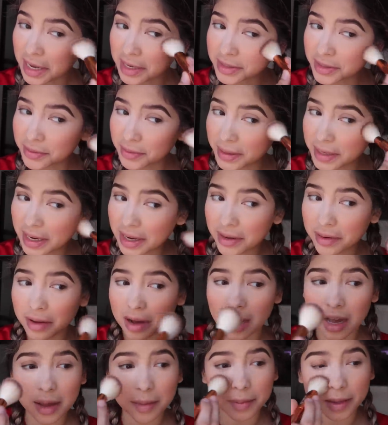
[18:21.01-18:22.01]
As of right
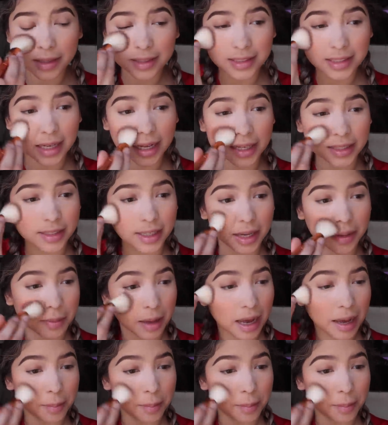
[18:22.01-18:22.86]
now, I am content, I'm